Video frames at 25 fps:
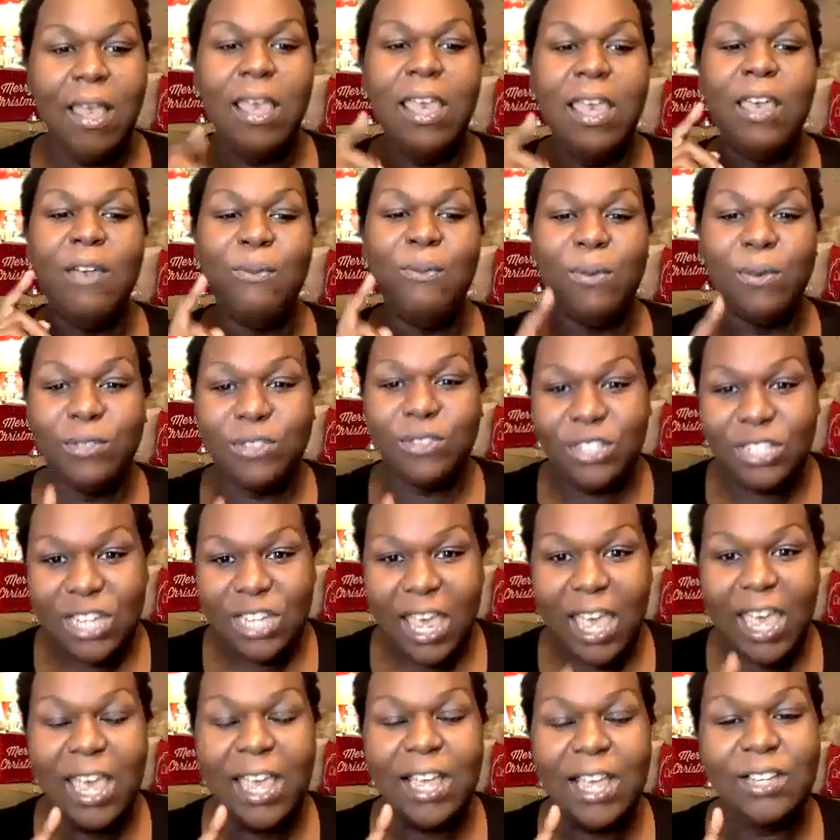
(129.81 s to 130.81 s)
It will
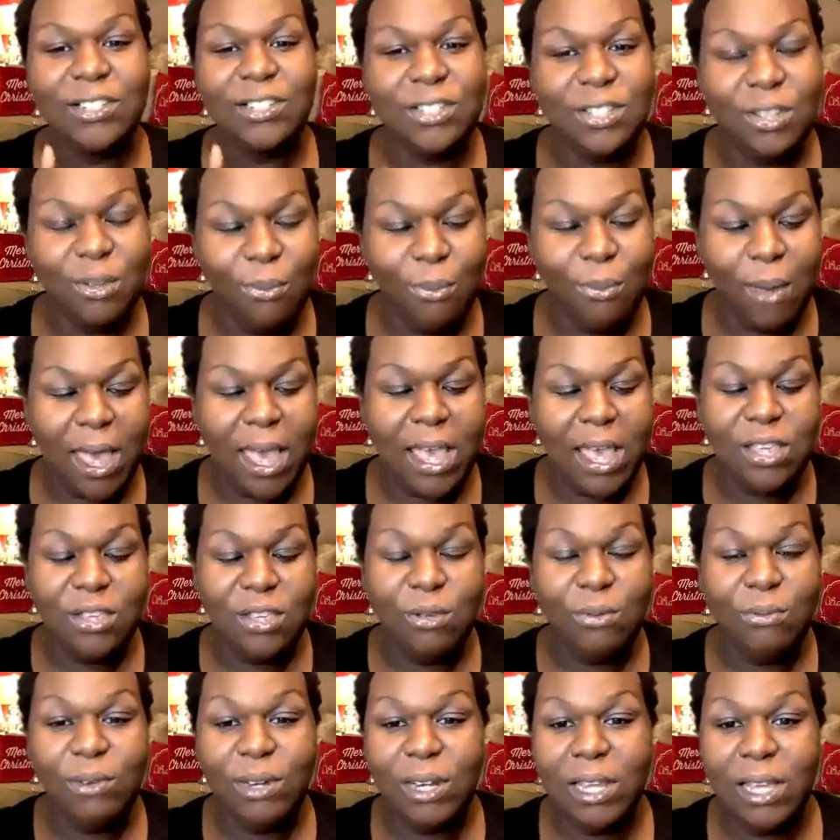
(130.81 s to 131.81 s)
change the way
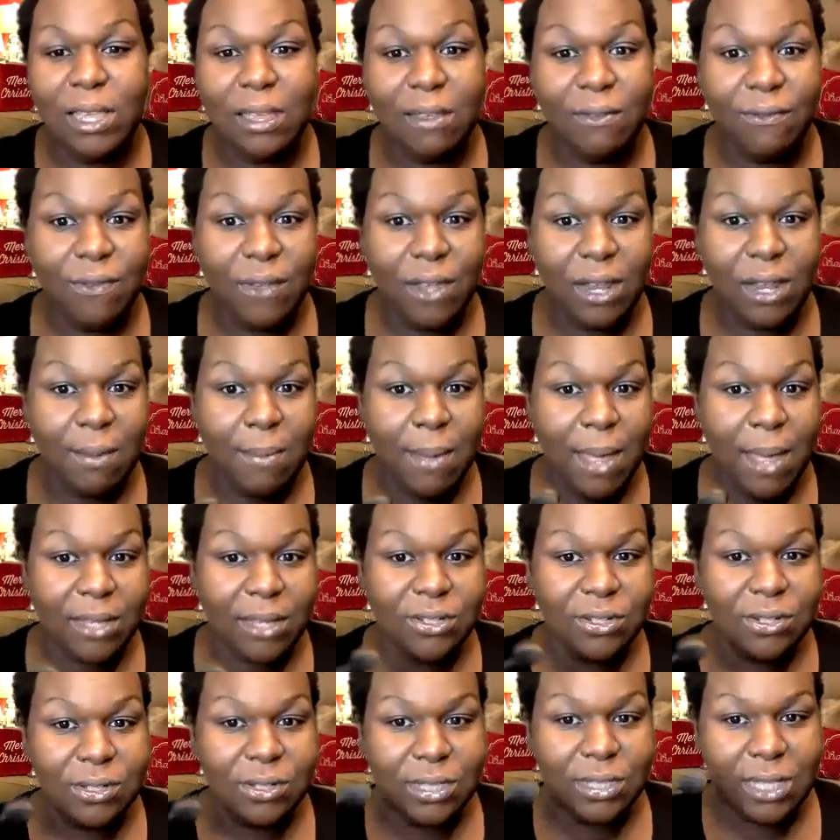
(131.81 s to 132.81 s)
you look and feel
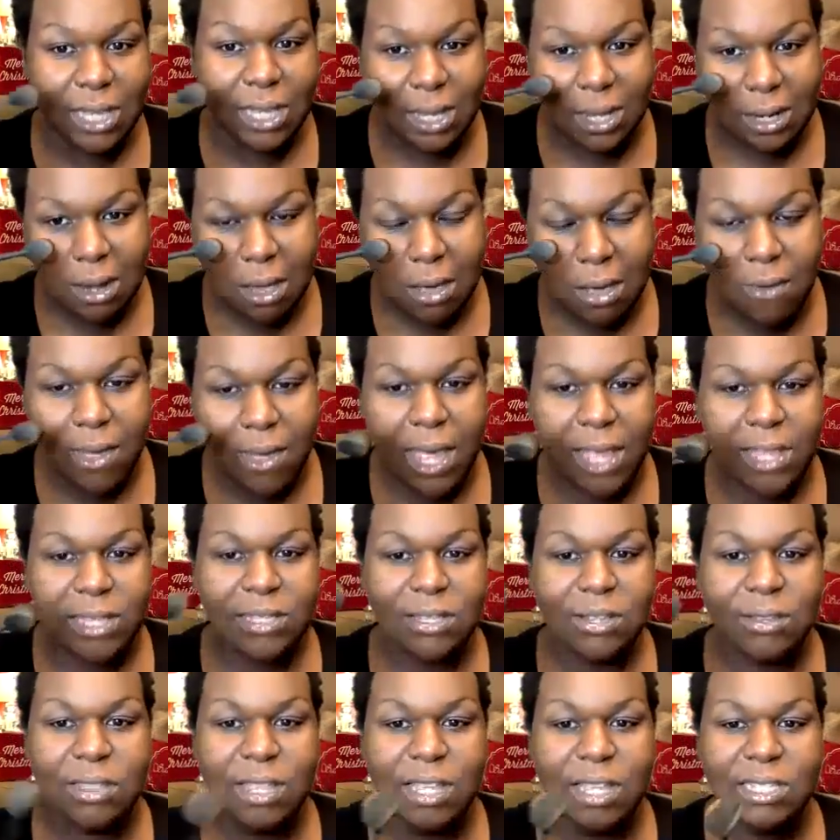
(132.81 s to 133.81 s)
about your skin. Okay,
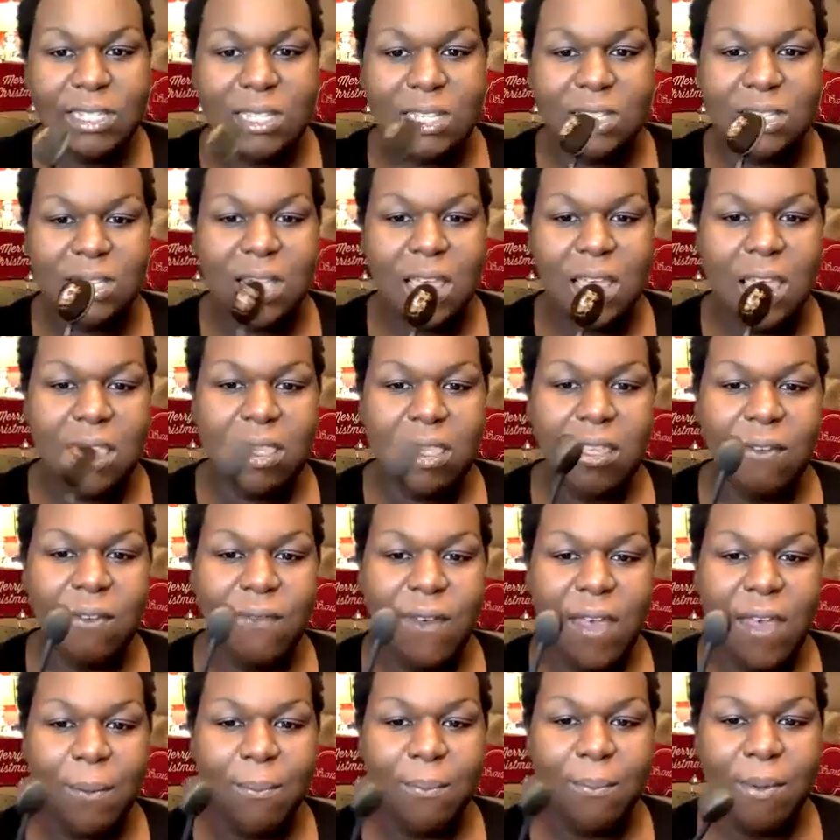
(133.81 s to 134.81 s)
so this is the
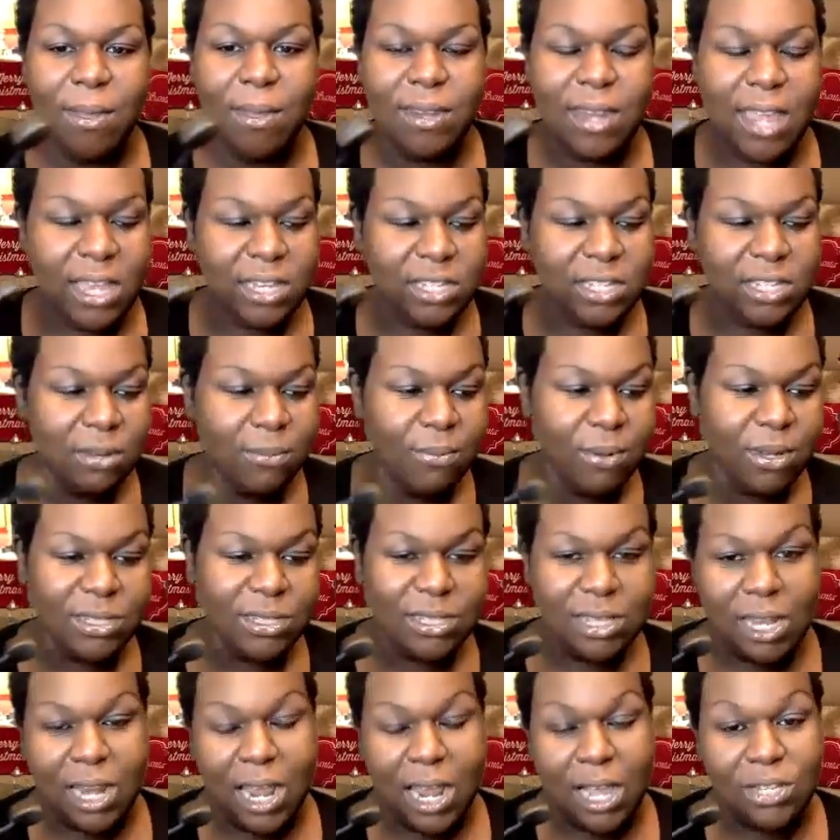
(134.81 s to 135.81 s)
foundation
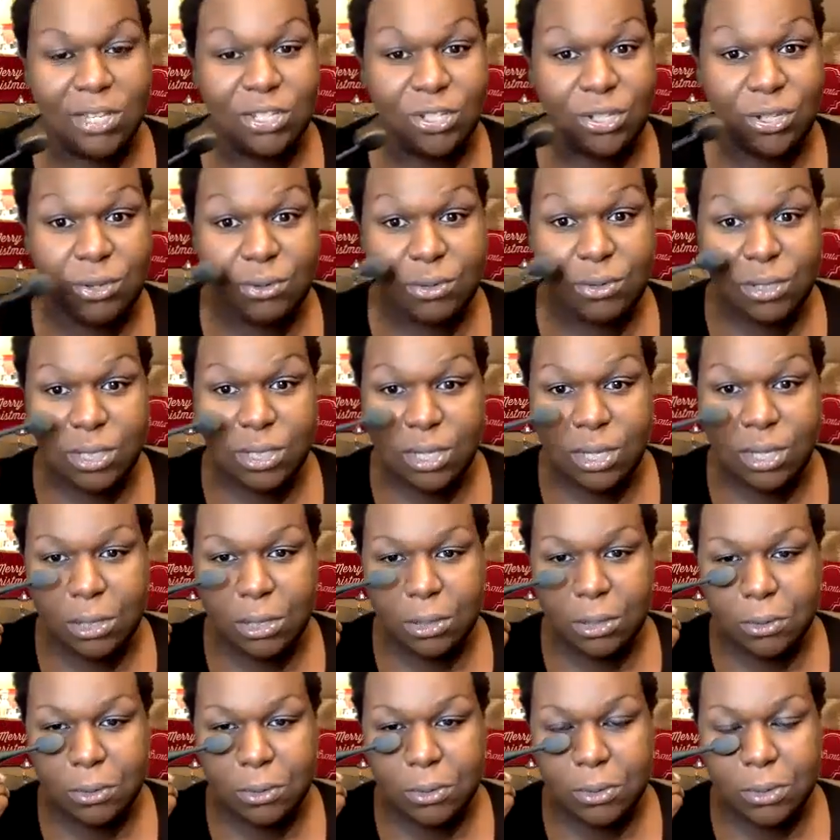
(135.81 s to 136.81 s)
brush that I choose to
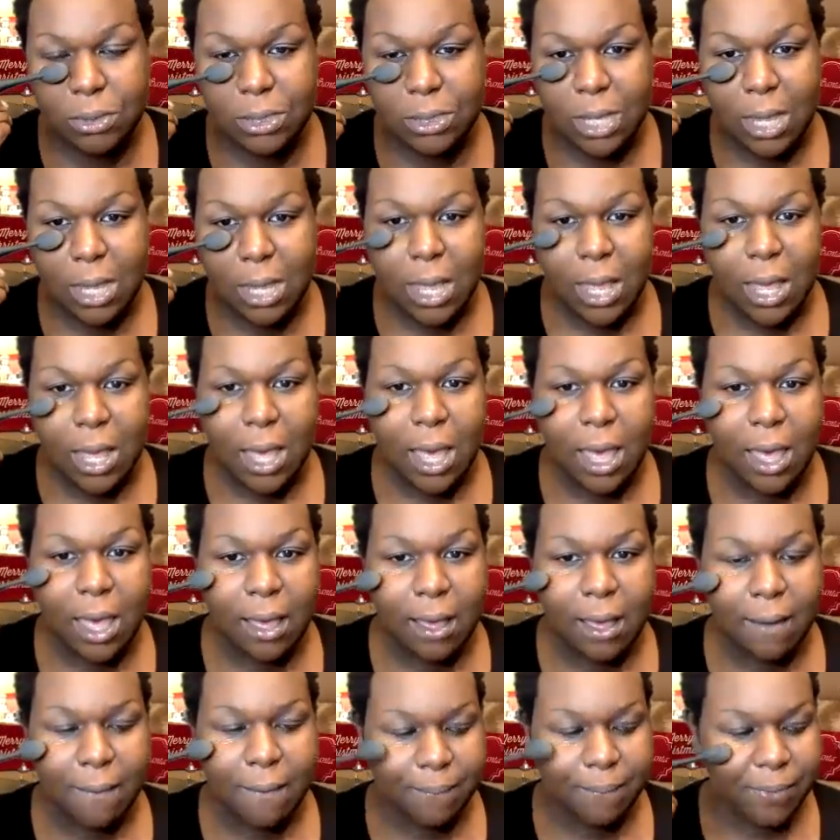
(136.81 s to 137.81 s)
use.
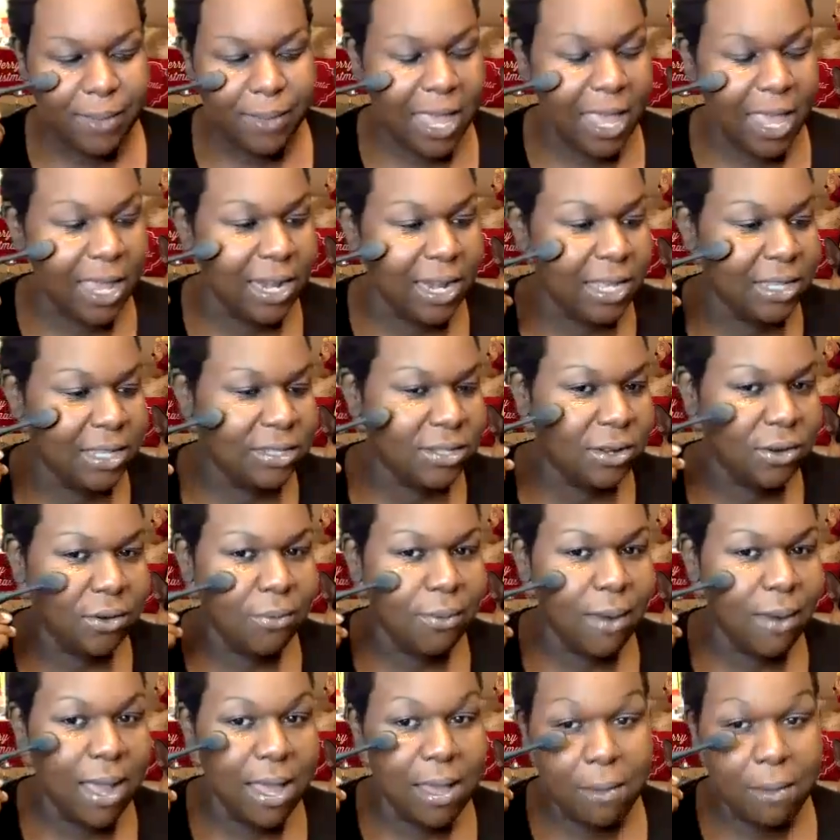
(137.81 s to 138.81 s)
And it's a
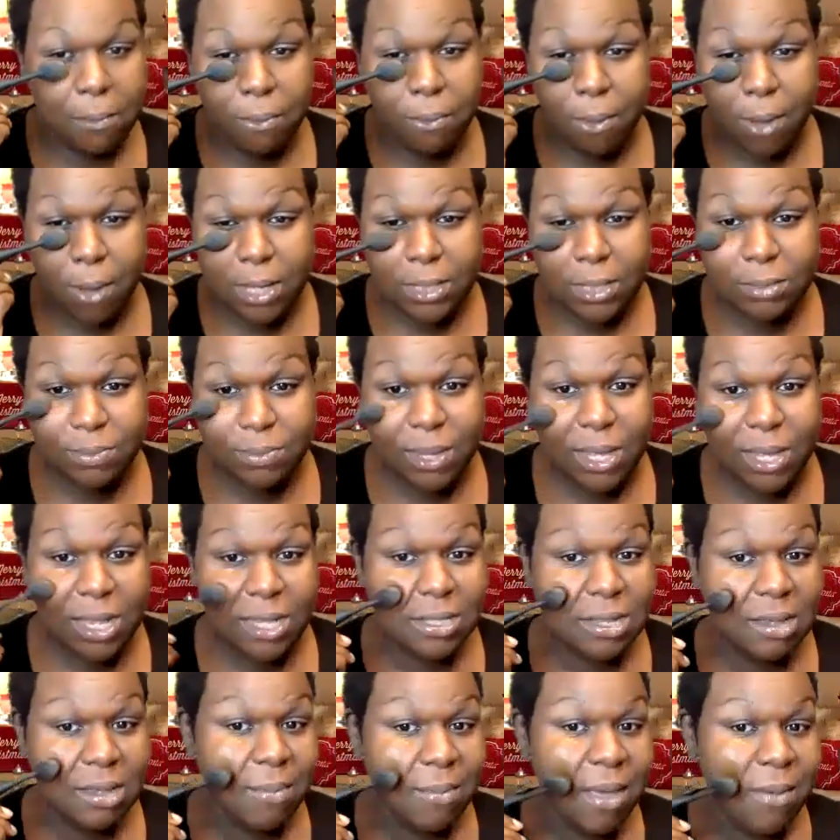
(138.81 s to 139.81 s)
great brush
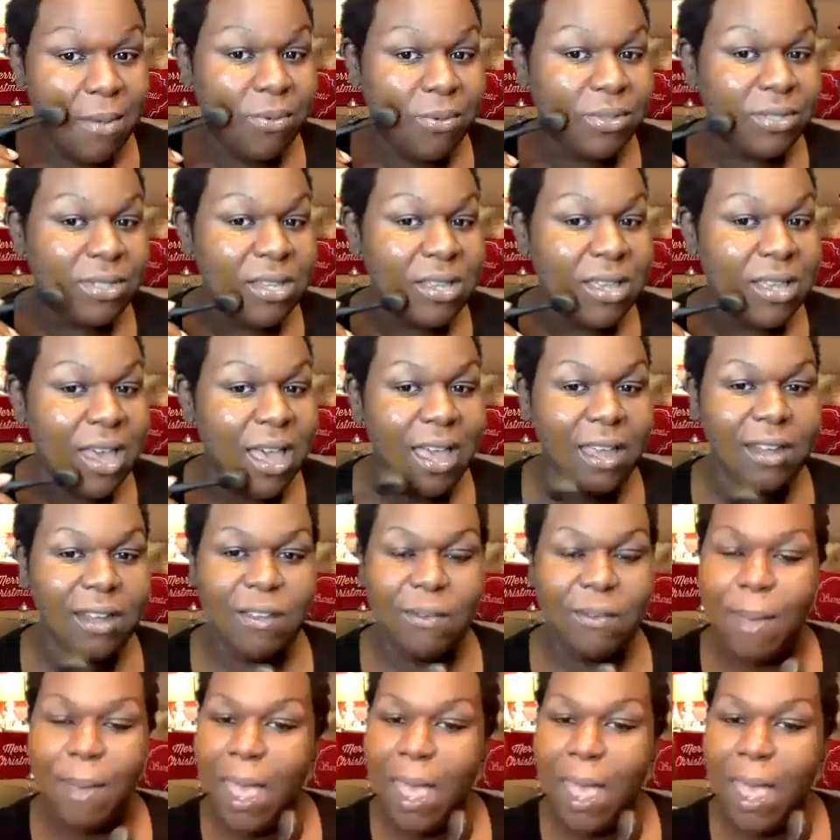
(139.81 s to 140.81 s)
because I'm able to kind
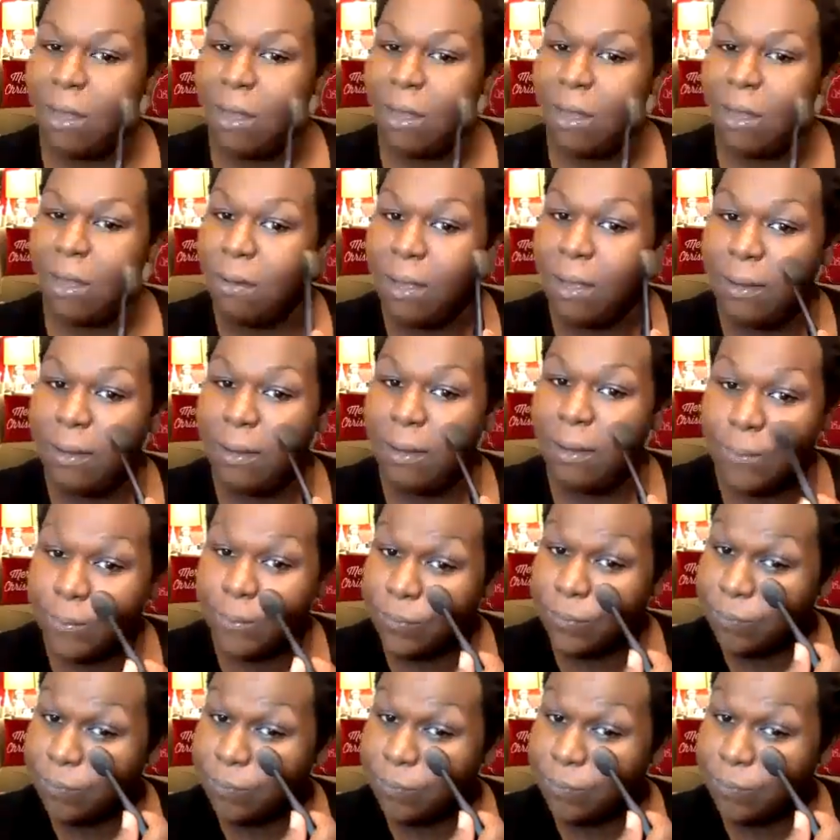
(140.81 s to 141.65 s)
of pat it on.